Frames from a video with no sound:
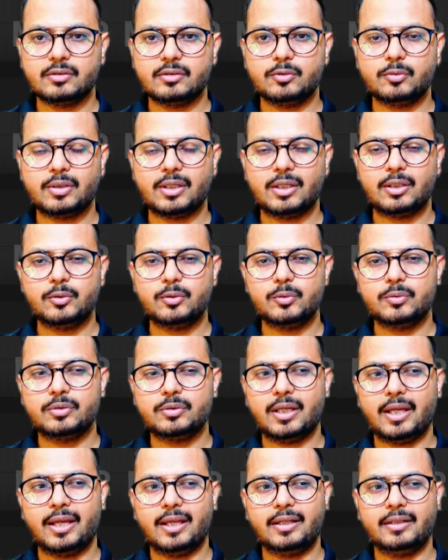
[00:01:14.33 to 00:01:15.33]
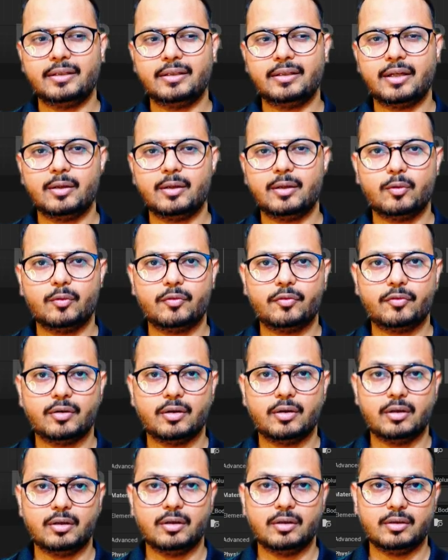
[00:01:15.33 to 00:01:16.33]
You can use any kind of
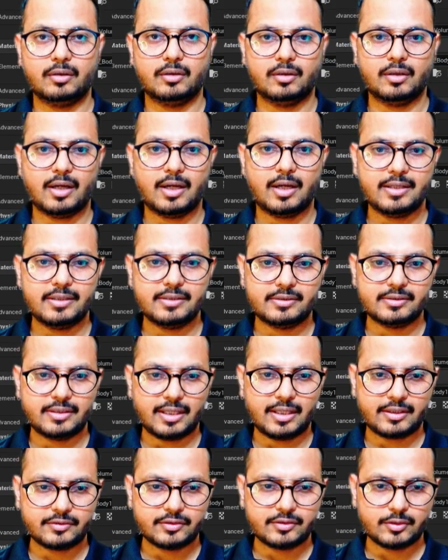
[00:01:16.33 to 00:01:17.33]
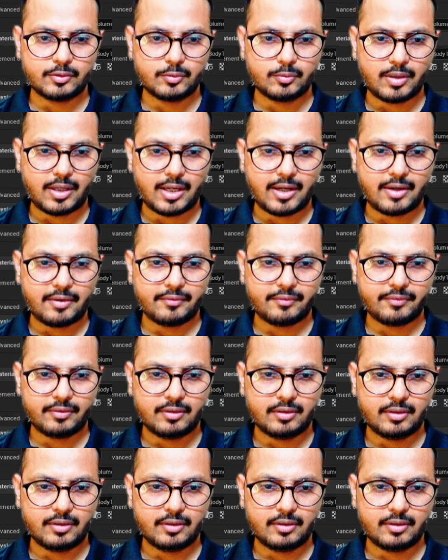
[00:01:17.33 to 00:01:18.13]
ice texture you have.